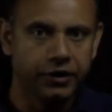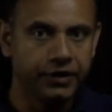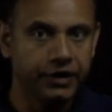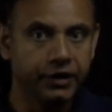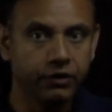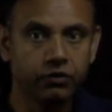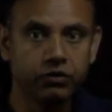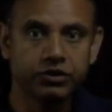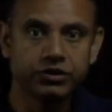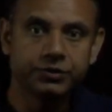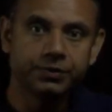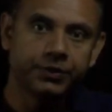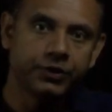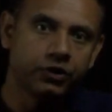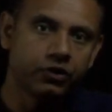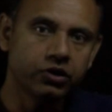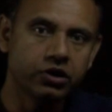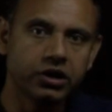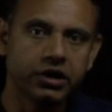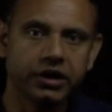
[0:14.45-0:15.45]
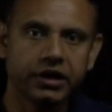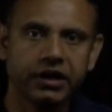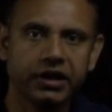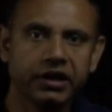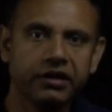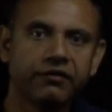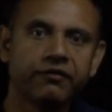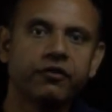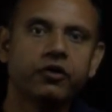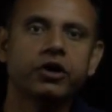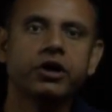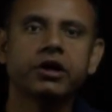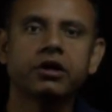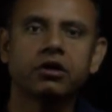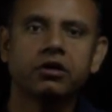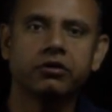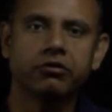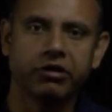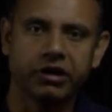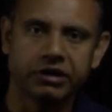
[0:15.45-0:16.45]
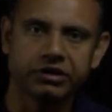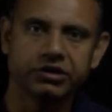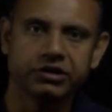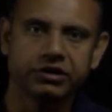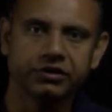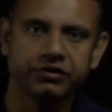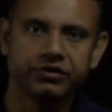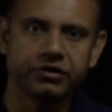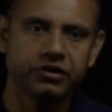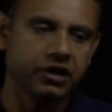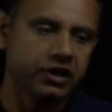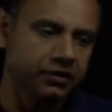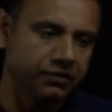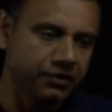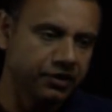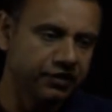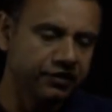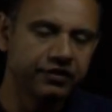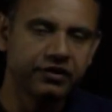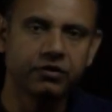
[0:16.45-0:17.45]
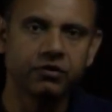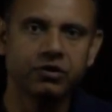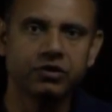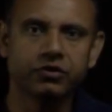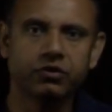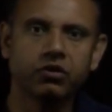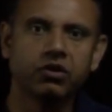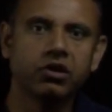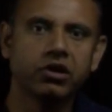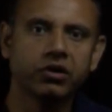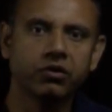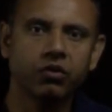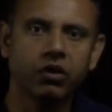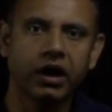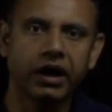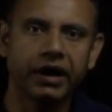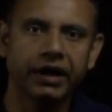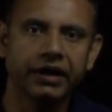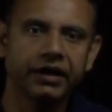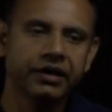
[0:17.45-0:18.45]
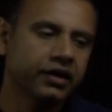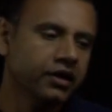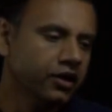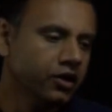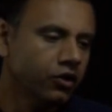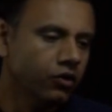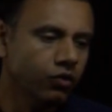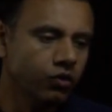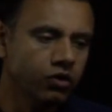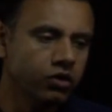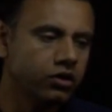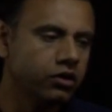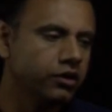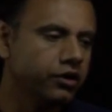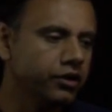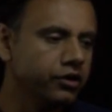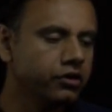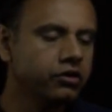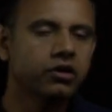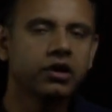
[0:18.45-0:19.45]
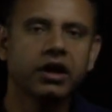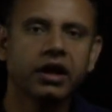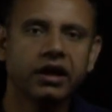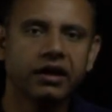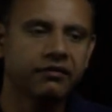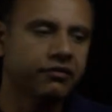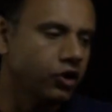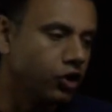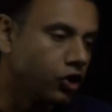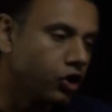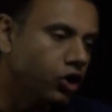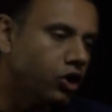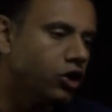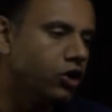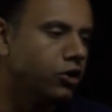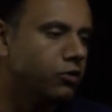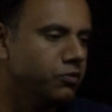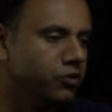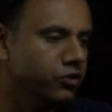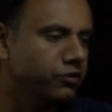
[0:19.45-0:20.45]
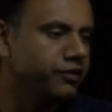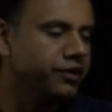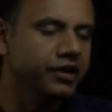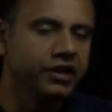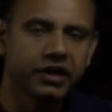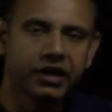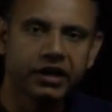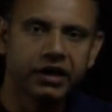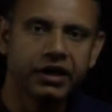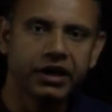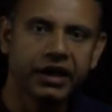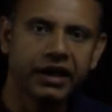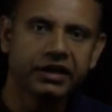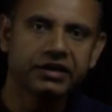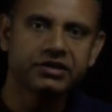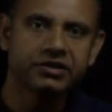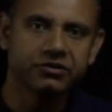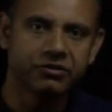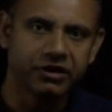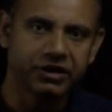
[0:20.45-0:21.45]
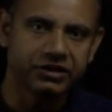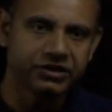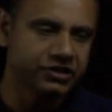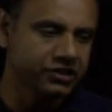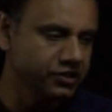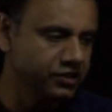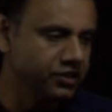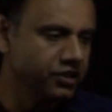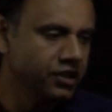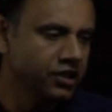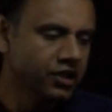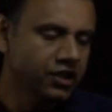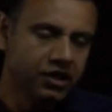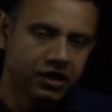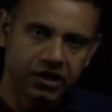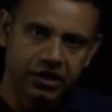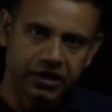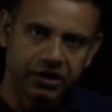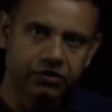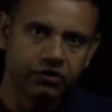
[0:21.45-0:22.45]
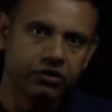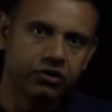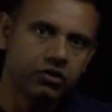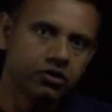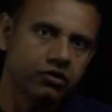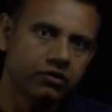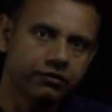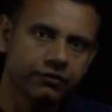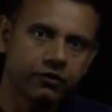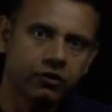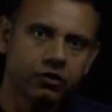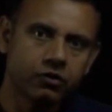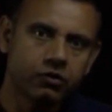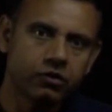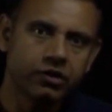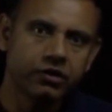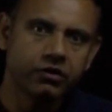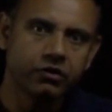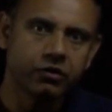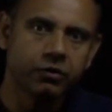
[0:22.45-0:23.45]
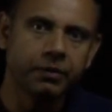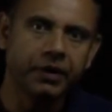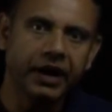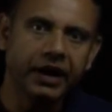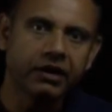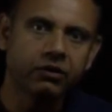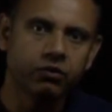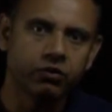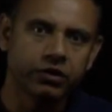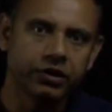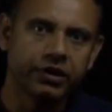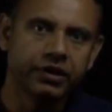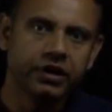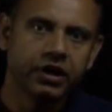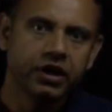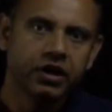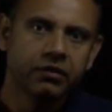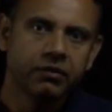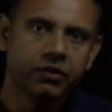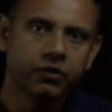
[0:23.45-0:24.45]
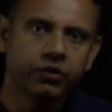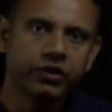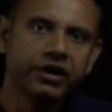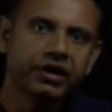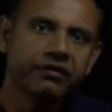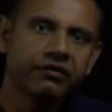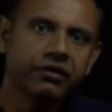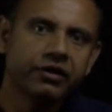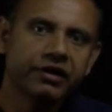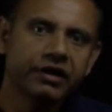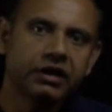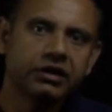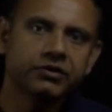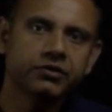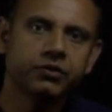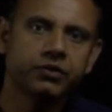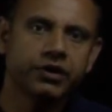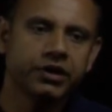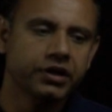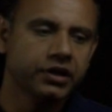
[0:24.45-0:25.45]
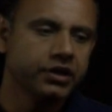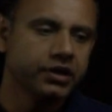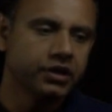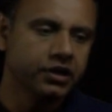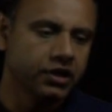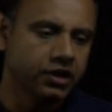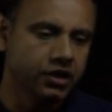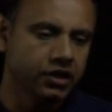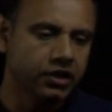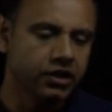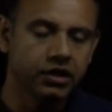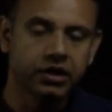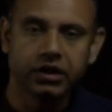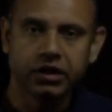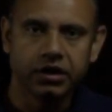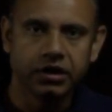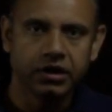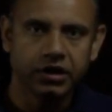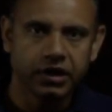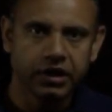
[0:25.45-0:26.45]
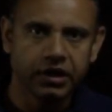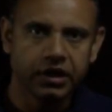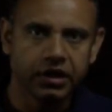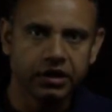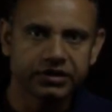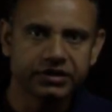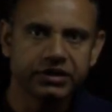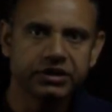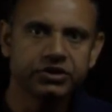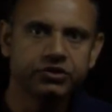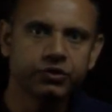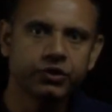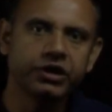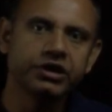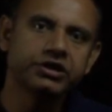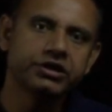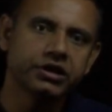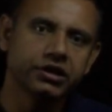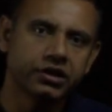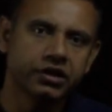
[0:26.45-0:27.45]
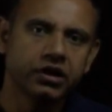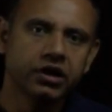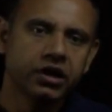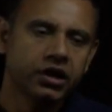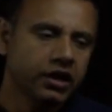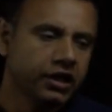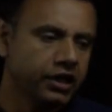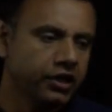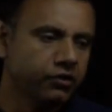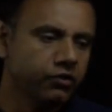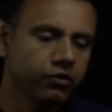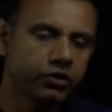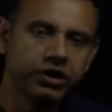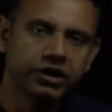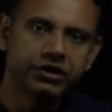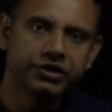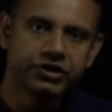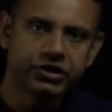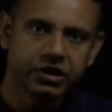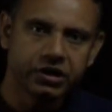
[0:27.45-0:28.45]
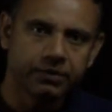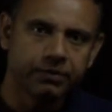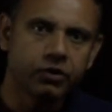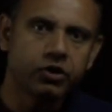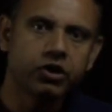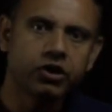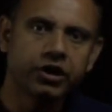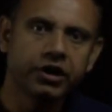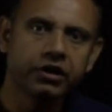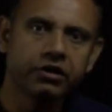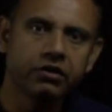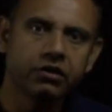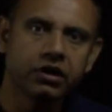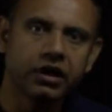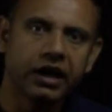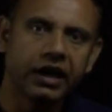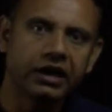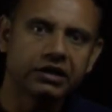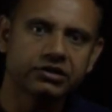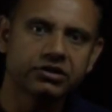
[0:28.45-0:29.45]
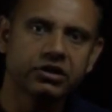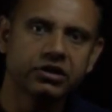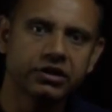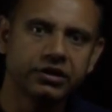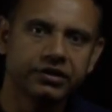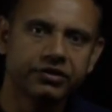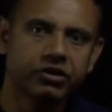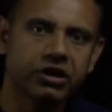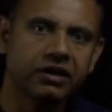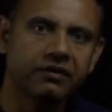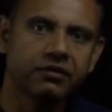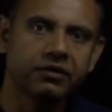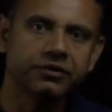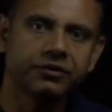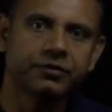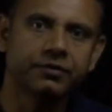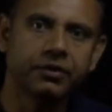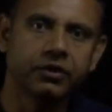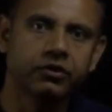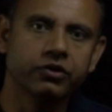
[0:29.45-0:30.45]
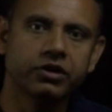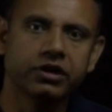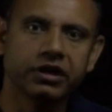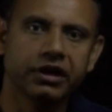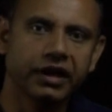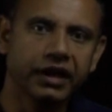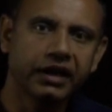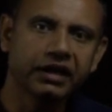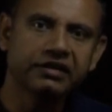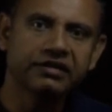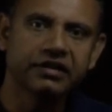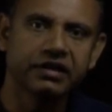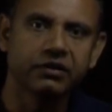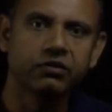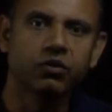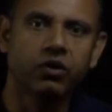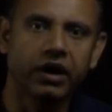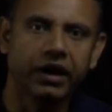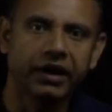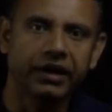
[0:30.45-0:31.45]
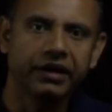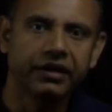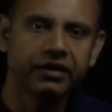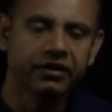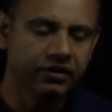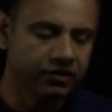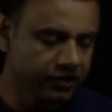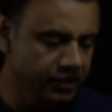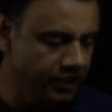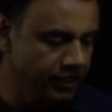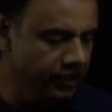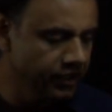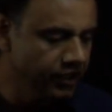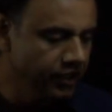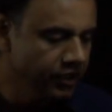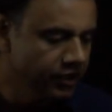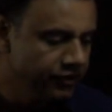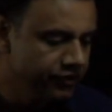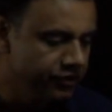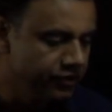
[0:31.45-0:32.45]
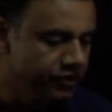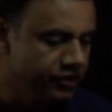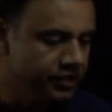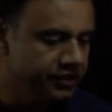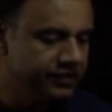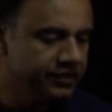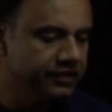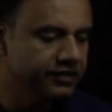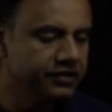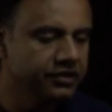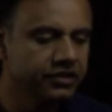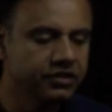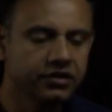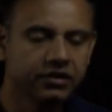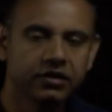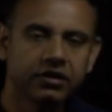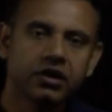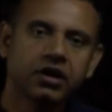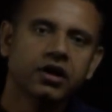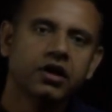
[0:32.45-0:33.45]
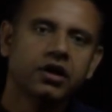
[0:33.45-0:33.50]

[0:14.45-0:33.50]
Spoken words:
it was purely in vertical direction, so that means it was only y. Or you could have a car moving in x direction. It could go forward or backward, but we never dealt with a situation in which a particle actually travels both in x and y. Okay, so this is the